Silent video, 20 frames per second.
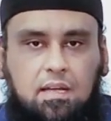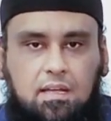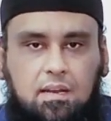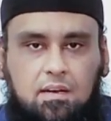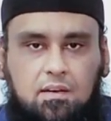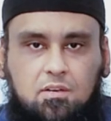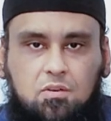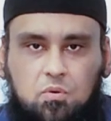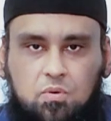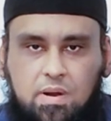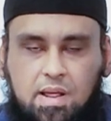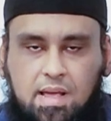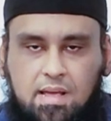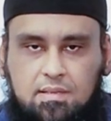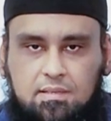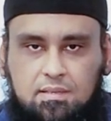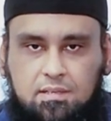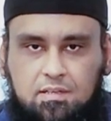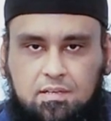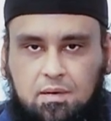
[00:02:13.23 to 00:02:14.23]
in
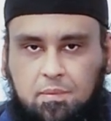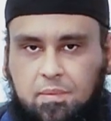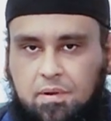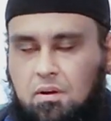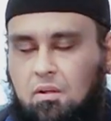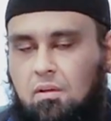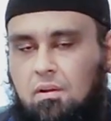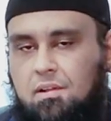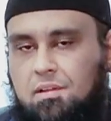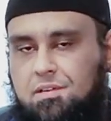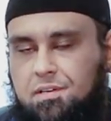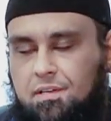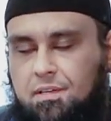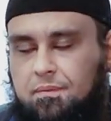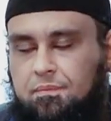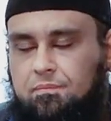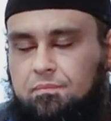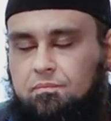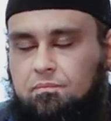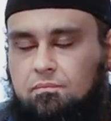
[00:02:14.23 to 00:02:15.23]
today's
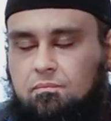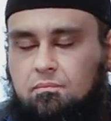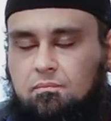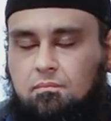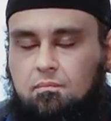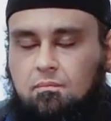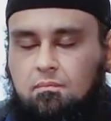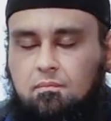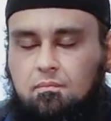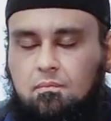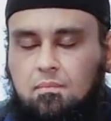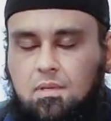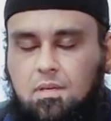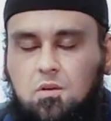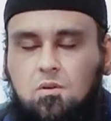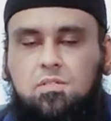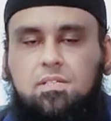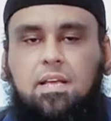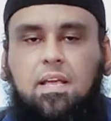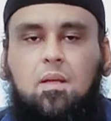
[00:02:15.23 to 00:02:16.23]
terminology.
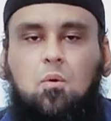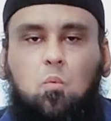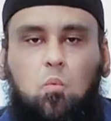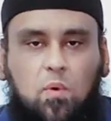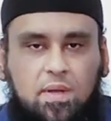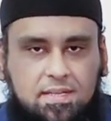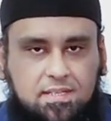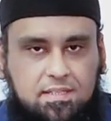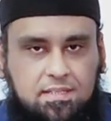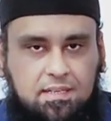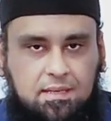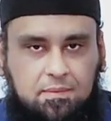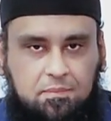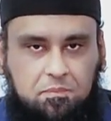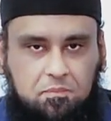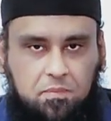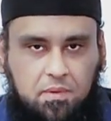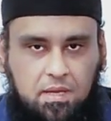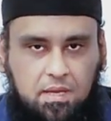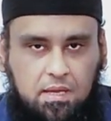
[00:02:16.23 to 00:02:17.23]
You see,
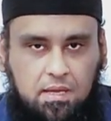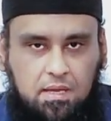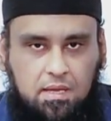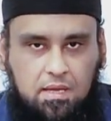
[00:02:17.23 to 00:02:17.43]
wisdom